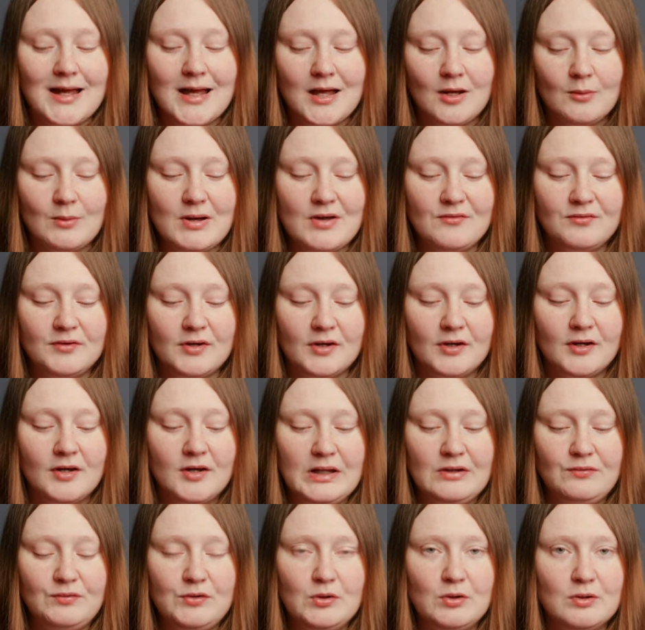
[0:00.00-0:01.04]
However,
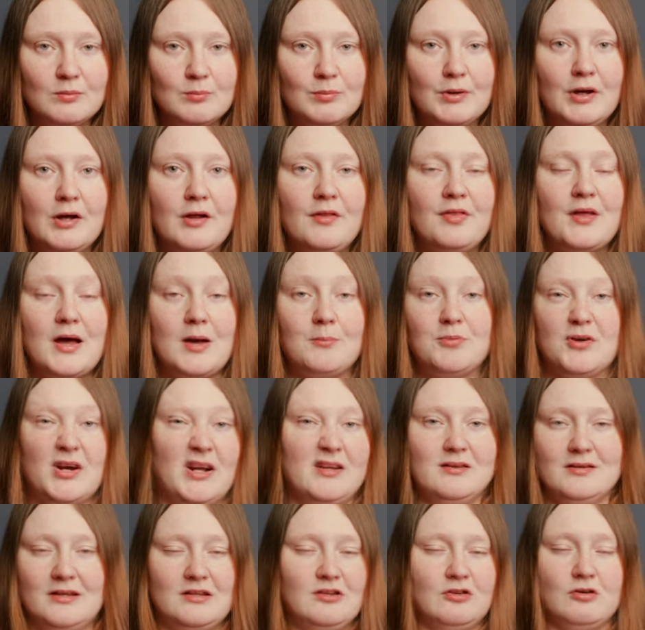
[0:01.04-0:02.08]
if you compare that
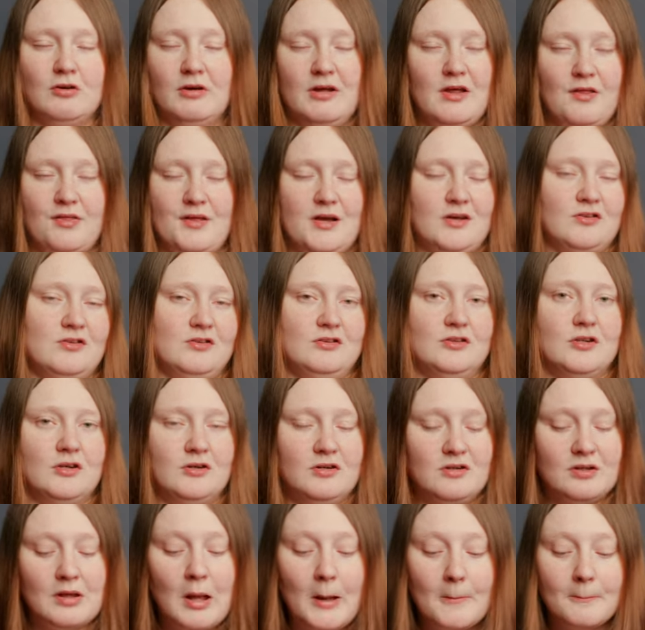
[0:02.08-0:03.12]
price, let's call it
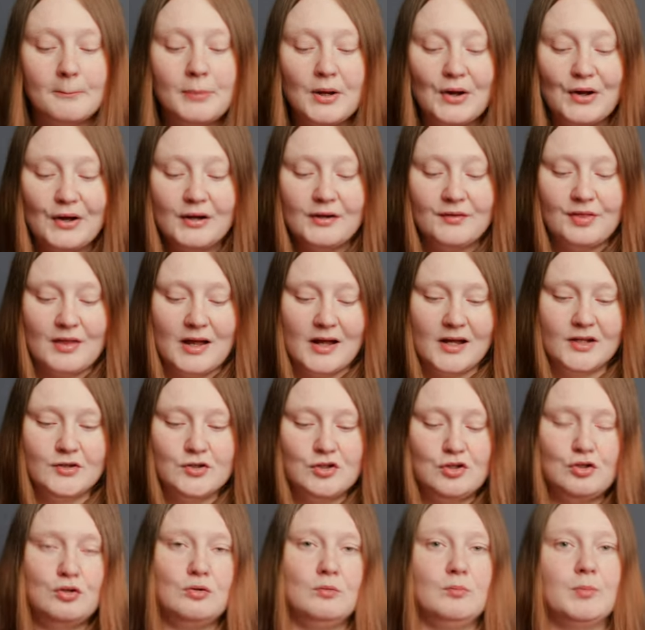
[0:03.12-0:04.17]
$1,000, compare that
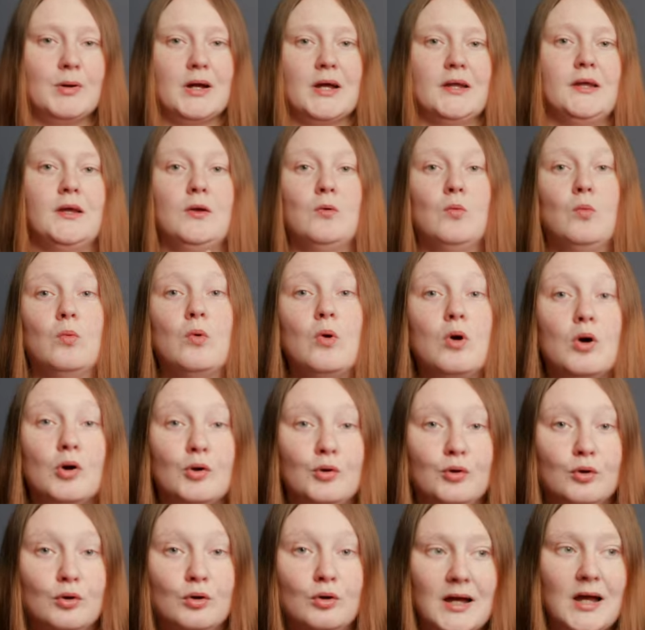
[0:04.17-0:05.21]
to buying
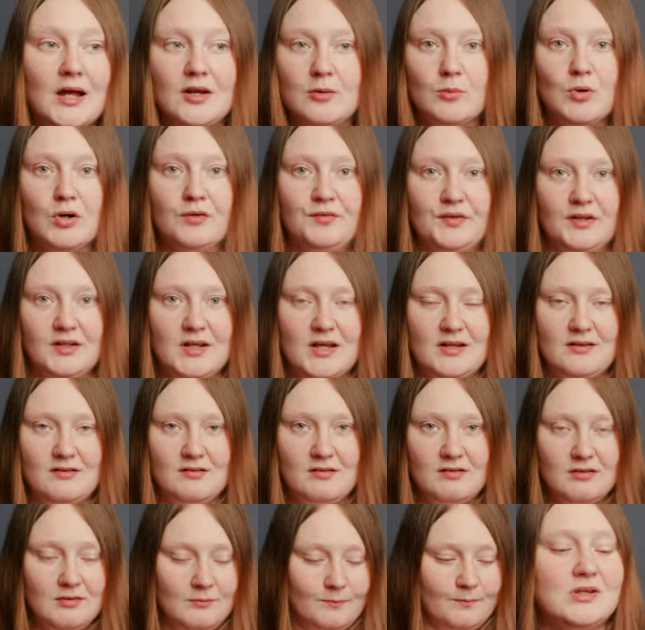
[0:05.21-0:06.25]
one anamorphic
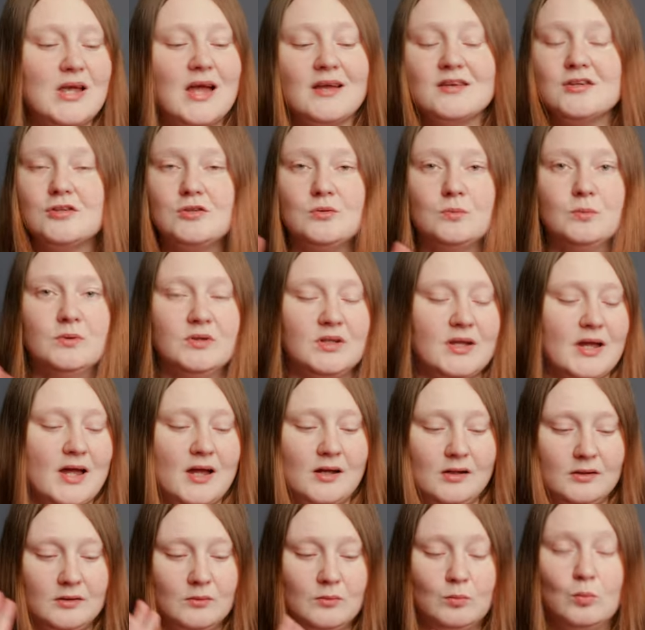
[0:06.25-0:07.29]
lens. Yes, you will
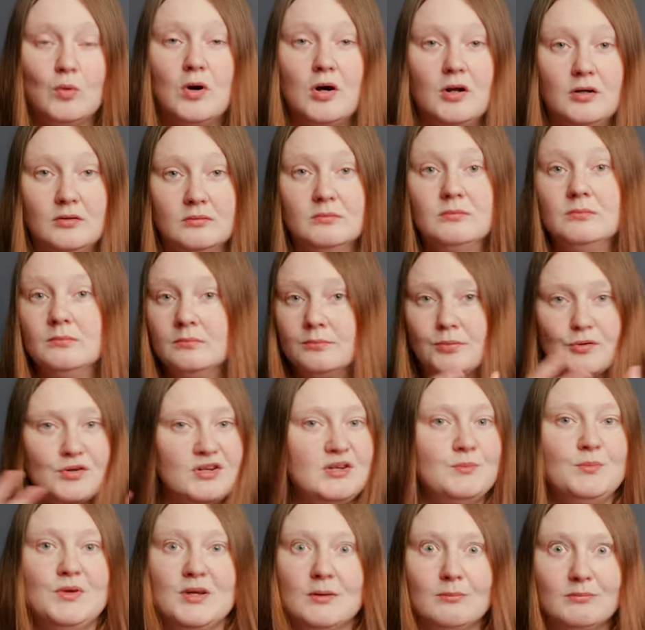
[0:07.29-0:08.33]
get one
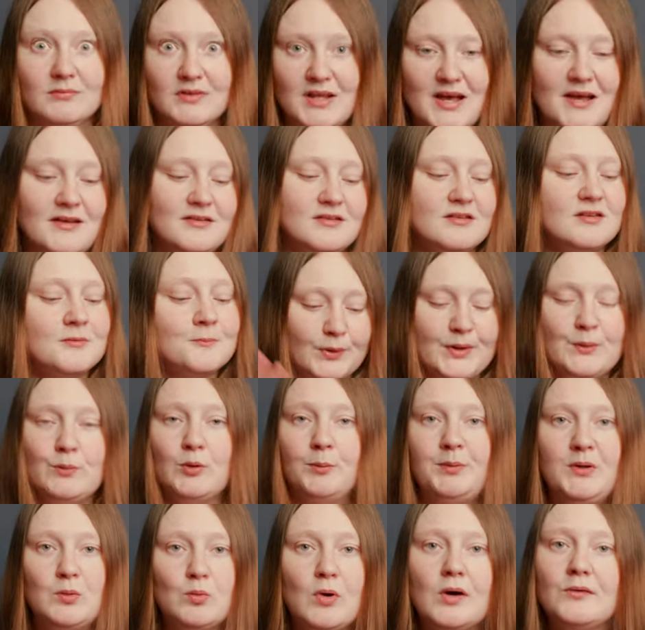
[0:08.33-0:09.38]
premium lens, but it
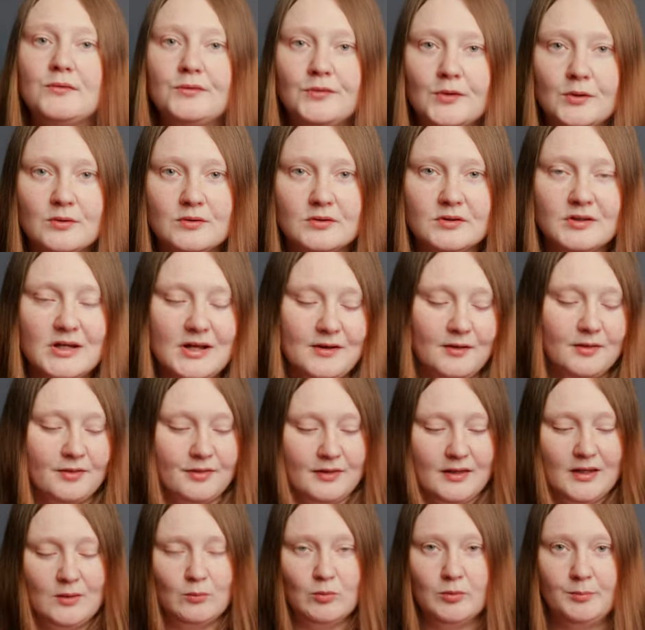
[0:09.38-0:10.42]
will be one focal length,
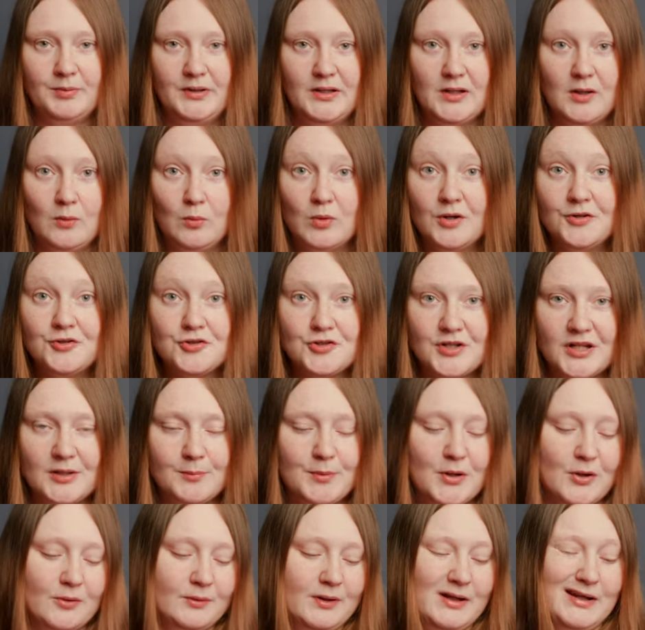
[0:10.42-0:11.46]
it will be a one trick
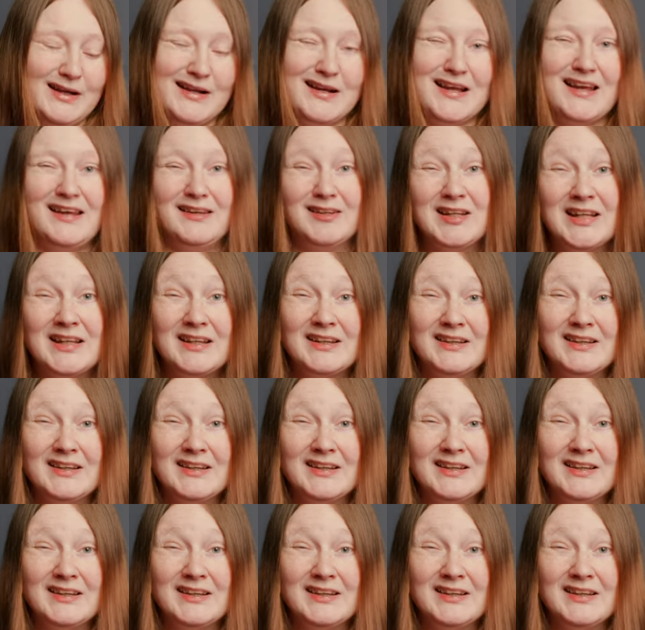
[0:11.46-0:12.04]
pony, and I